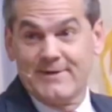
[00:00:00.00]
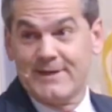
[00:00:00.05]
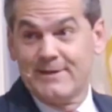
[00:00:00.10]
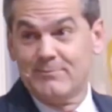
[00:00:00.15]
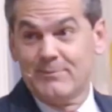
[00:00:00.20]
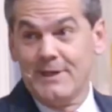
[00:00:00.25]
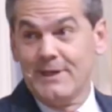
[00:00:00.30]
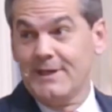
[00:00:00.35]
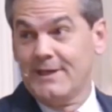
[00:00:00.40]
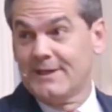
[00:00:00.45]

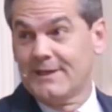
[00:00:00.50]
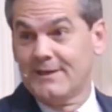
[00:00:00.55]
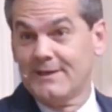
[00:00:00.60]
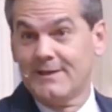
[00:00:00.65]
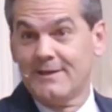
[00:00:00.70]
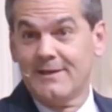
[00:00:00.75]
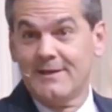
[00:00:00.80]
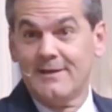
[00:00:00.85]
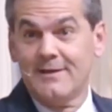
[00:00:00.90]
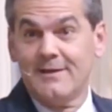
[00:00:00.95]
have any
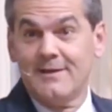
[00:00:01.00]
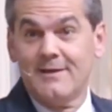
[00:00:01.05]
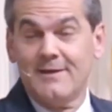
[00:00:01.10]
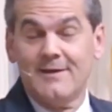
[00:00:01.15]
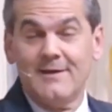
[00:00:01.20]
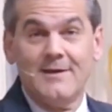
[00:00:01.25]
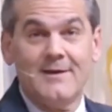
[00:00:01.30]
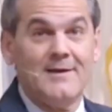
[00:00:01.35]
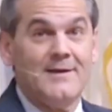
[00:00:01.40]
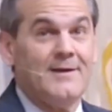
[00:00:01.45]
money.
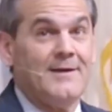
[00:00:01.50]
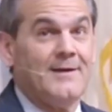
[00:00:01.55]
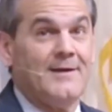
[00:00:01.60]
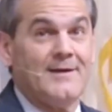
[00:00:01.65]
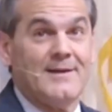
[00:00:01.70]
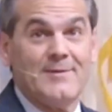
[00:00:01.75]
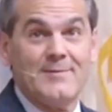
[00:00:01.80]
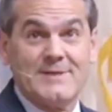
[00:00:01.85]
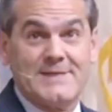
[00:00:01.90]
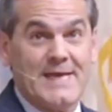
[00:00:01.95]

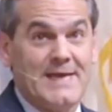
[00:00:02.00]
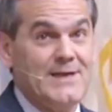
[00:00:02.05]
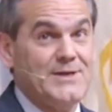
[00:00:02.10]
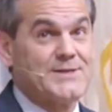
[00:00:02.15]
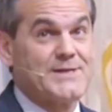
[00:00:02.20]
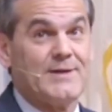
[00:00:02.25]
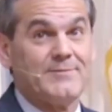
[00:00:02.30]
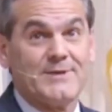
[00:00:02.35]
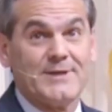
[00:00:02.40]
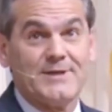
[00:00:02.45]
Let me
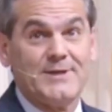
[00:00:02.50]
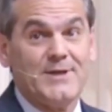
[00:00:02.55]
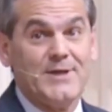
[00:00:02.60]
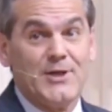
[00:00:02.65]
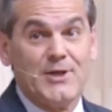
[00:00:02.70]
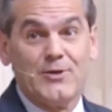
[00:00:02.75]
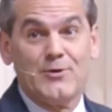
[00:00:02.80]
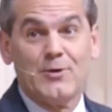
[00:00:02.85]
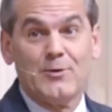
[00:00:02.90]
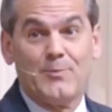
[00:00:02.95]
tell you something.